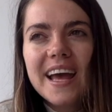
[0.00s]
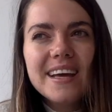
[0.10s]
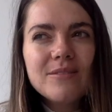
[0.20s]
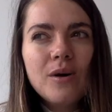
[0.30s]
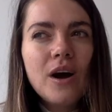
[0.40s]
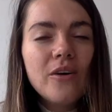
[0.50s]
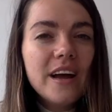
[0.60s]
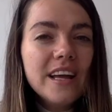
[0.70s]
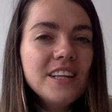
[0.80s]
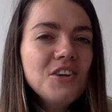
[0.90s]

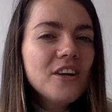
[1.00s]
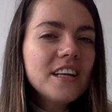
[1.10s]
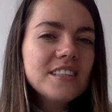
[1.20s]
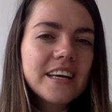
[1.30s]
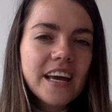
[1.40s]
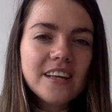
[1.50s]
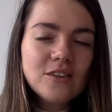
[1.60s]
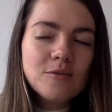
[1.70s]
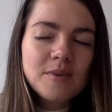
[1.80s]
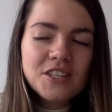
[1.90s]
in the United
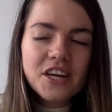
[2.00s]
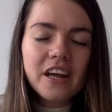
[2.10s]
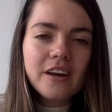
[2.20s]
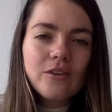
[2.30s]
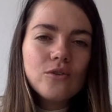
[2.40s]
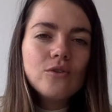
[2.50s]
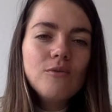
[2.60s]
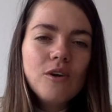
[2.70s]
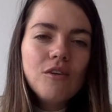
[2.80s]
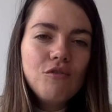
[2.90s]
Kingdom in general,
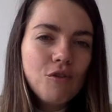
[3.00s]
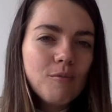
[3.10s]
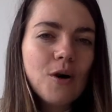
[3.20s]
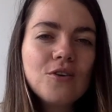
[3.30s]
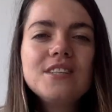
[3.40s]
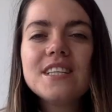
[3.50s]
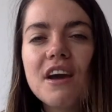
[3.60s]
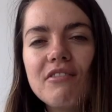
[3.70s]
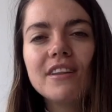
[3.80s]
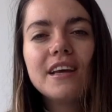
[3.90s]
football is
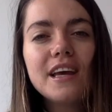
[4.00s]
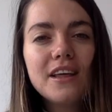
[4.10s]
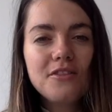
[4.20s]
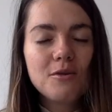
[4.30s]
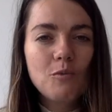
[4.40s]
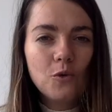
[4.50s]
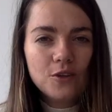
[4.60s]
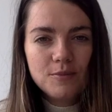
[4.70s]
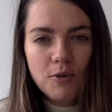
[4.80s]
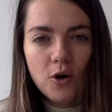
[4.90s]
definitely the
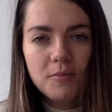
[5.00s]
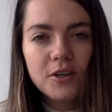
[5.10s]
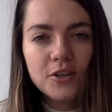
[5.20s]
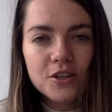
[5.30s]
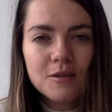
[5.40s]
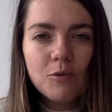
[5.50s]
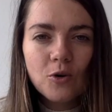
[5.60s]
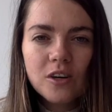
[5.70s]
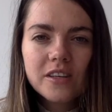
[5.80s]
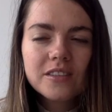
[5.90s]
most popular
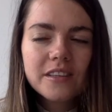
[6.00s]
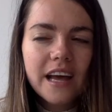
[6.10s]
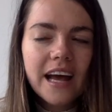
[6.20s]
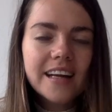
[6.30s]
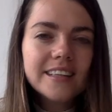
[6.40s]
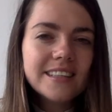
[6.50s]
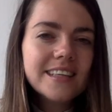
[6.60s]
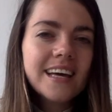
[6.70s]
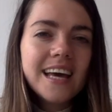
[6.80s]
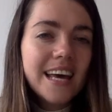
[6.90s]
sport, and
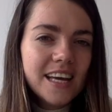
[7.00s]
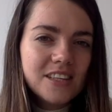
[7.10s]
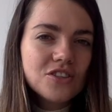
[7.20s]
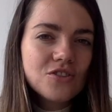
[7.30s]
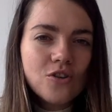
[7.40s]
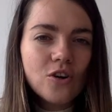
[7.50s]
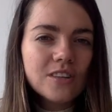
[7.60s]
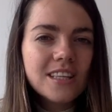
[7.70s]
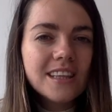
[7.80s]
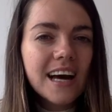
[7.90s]
in
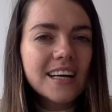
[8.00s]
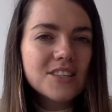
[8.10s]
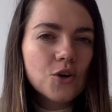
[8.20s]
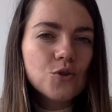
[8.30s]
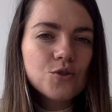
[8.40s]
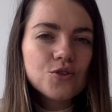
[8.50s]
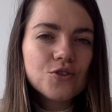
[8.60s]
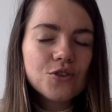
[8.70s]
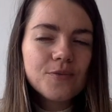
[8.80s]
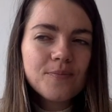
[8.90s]
Scotland that is also
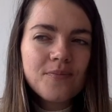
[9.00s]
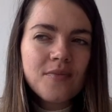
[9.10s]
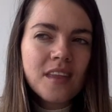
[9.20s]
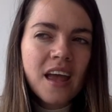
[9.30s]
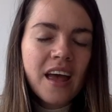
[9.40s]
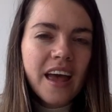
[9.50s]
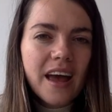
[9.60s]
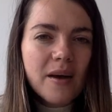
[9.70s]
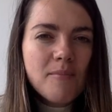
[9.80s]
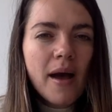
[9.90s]
true.
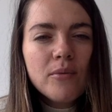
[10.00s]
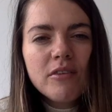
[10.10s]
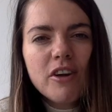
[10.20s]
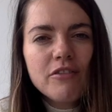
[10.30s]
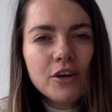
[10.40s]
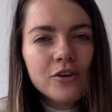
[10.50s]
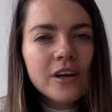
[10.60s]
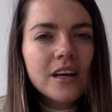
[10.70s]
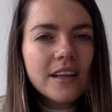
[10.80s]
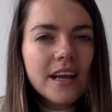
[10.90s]
However, if you look
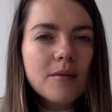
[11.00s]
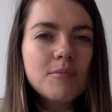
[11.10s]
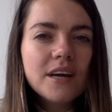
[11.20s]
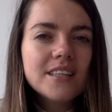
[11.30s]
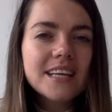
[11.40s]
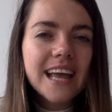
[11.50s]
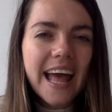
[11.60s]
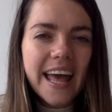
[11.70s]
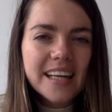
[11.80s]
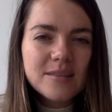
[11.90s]
at like a place like
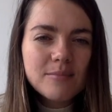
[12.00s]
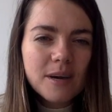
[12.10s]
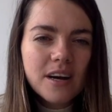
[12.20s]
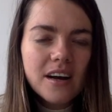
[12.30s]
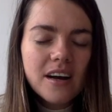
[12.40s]
Edinburgh,